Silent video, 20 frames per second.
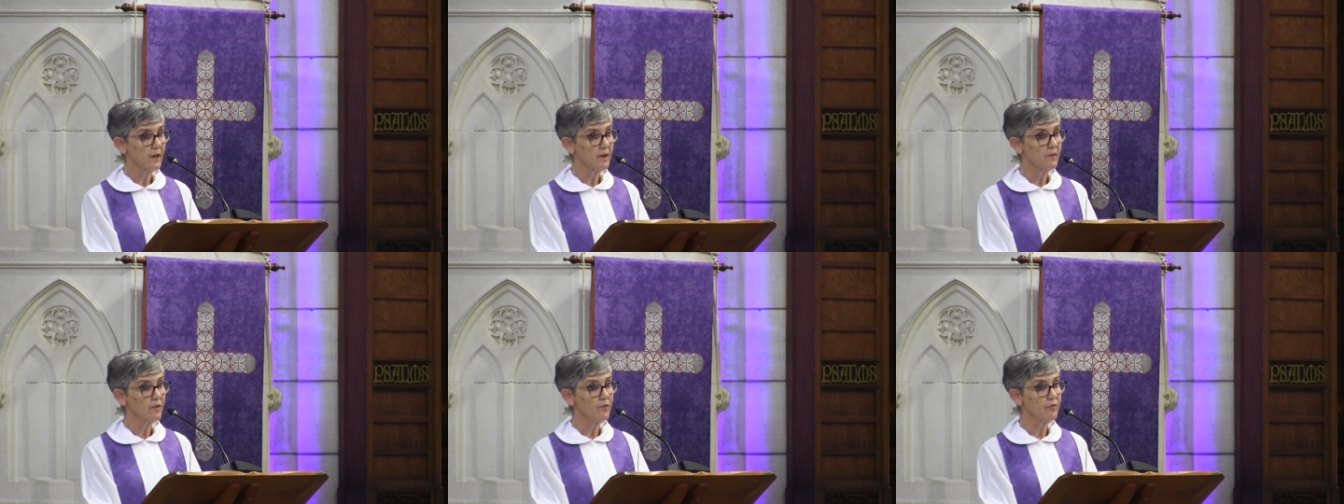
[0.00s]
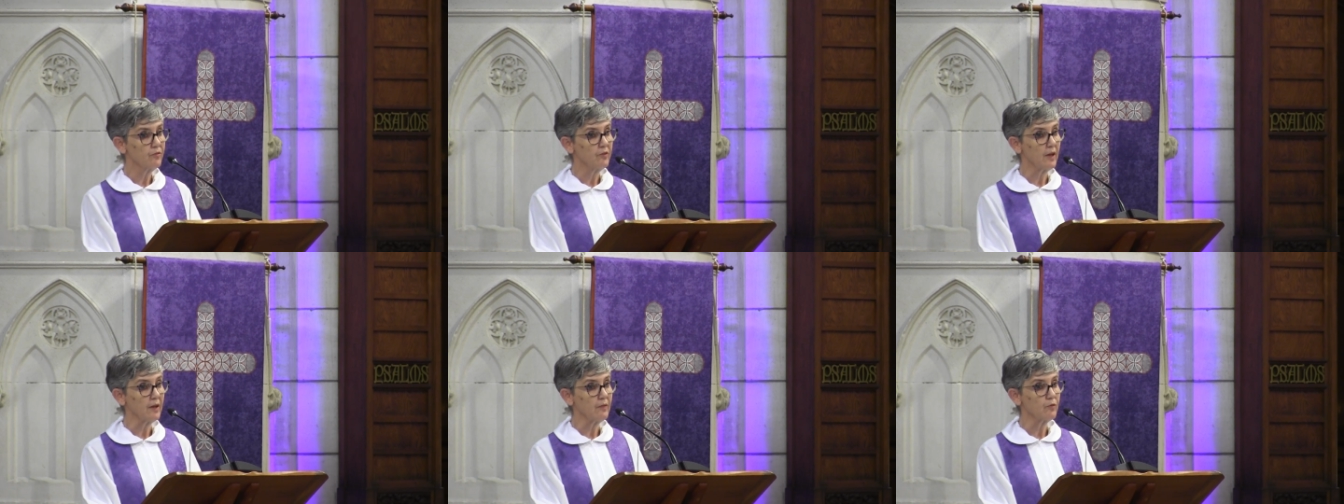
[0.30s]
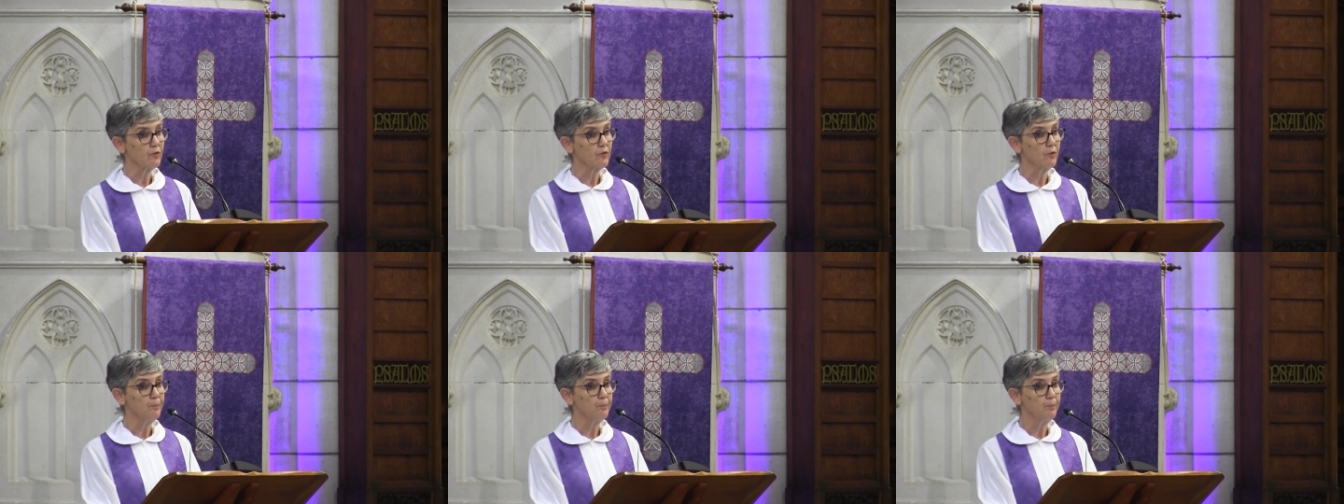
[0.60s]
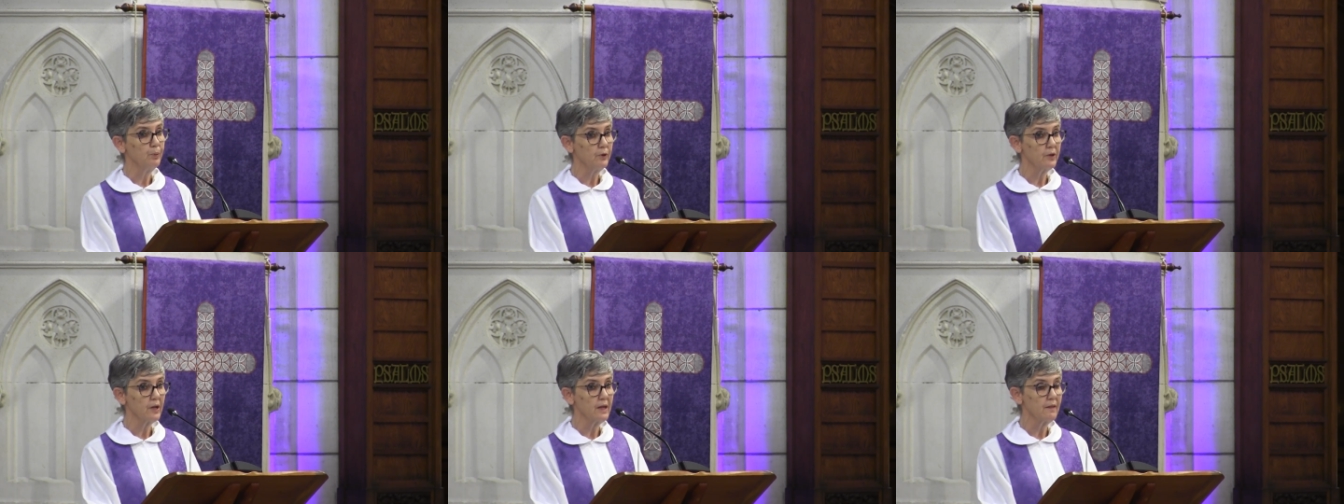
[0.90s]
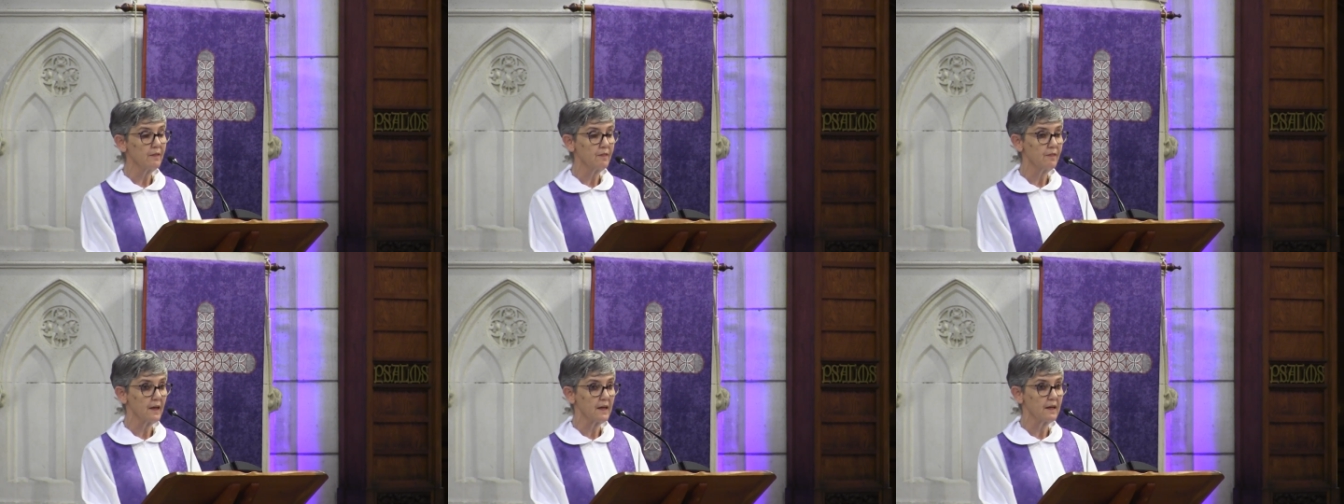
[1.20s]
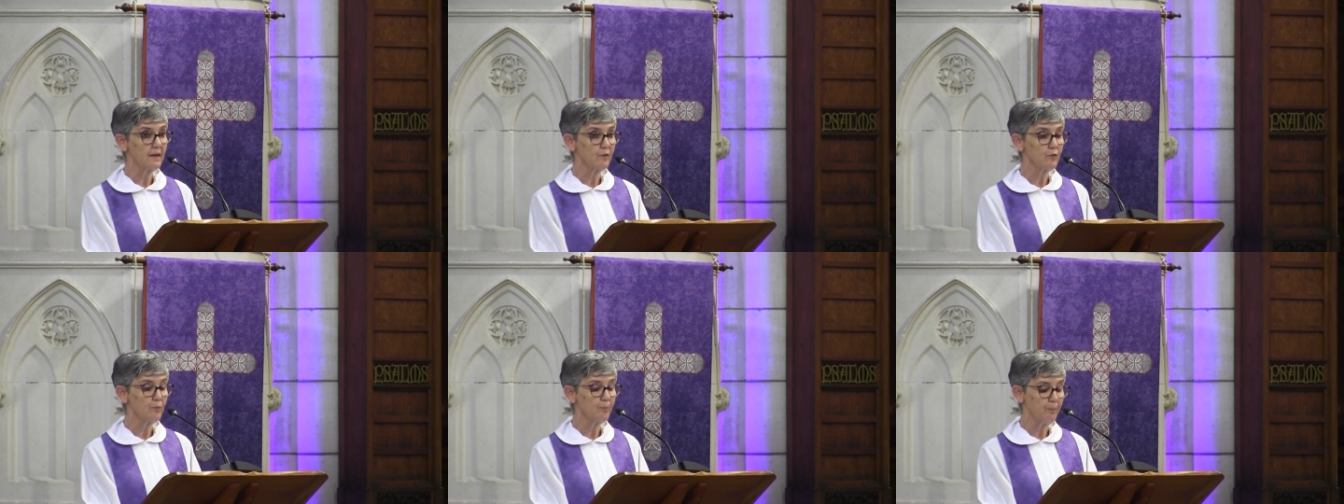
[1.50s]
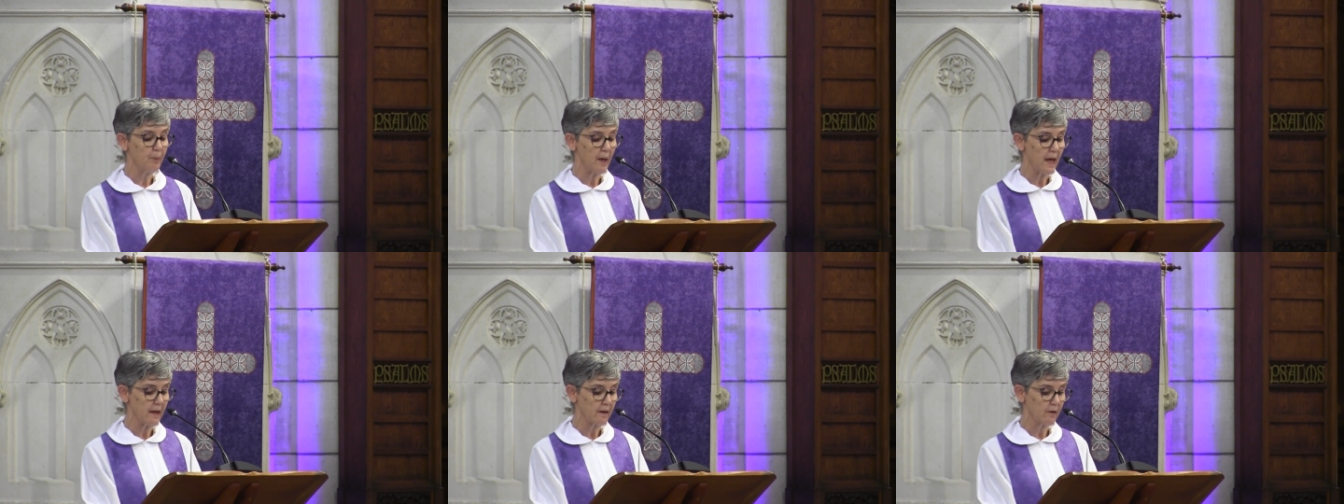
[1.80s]
in the sense of putting things
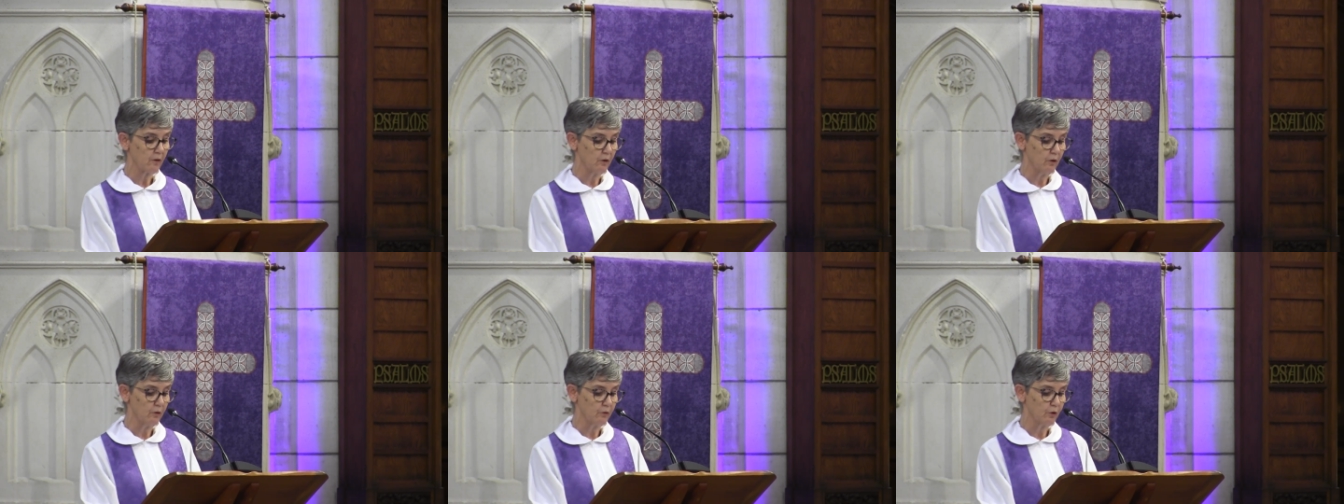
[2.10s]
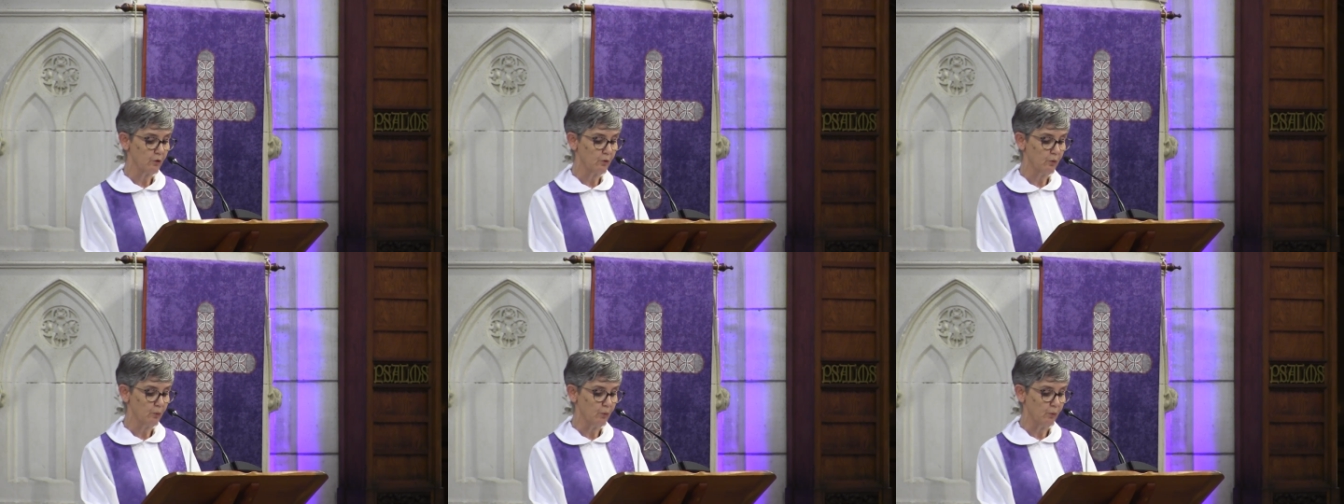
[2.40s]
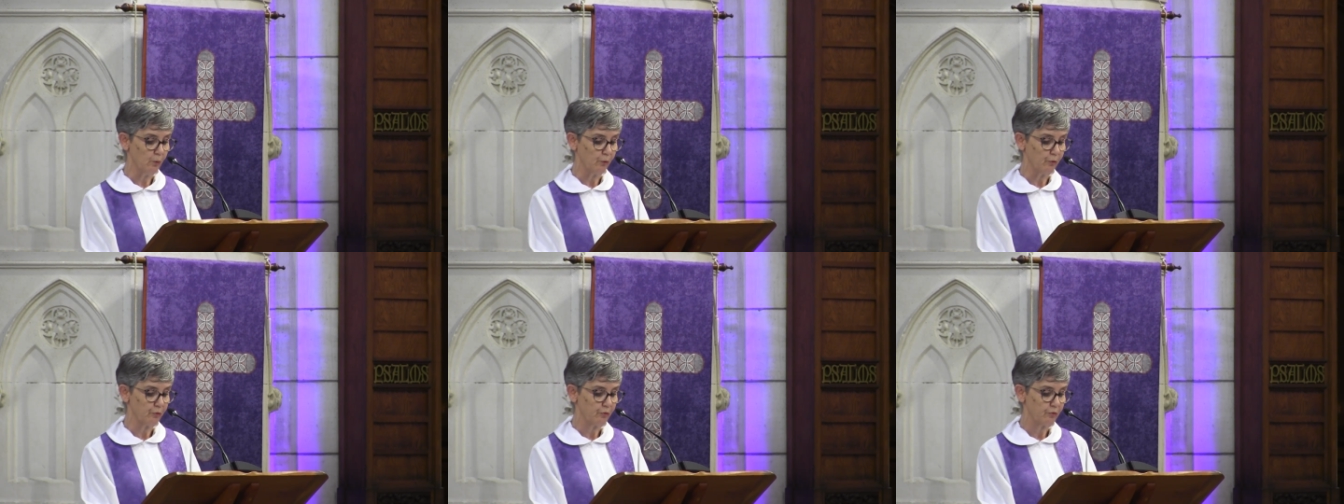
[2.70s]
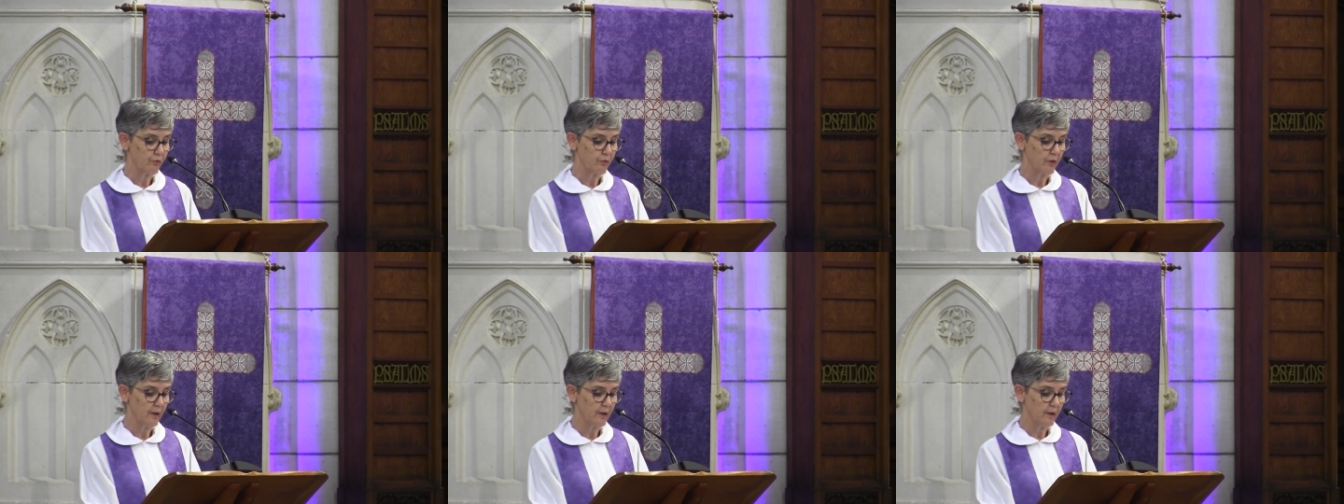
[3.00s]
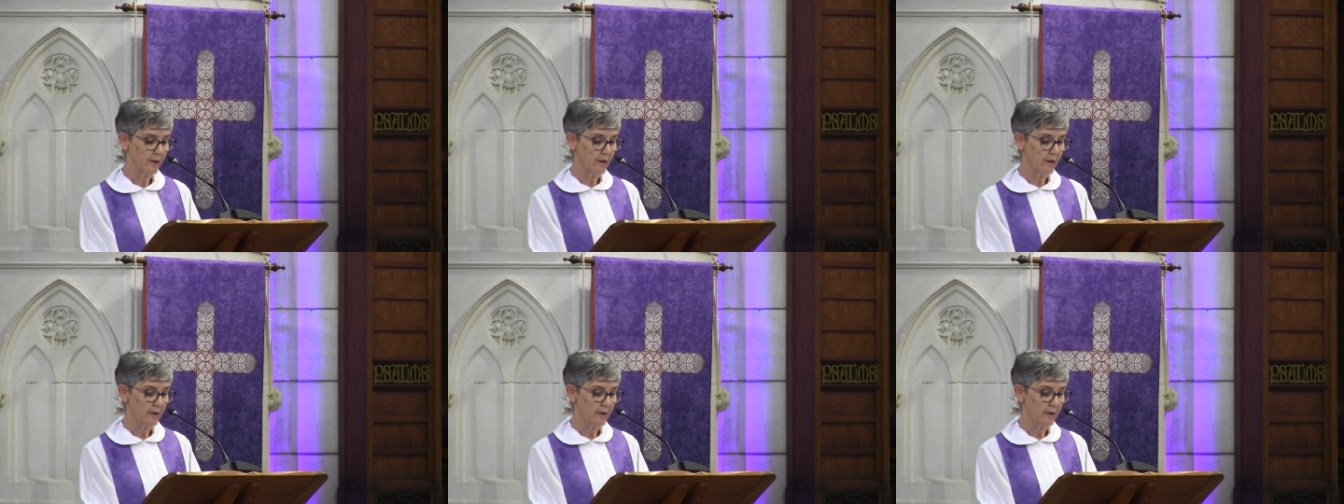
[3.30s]
back on course.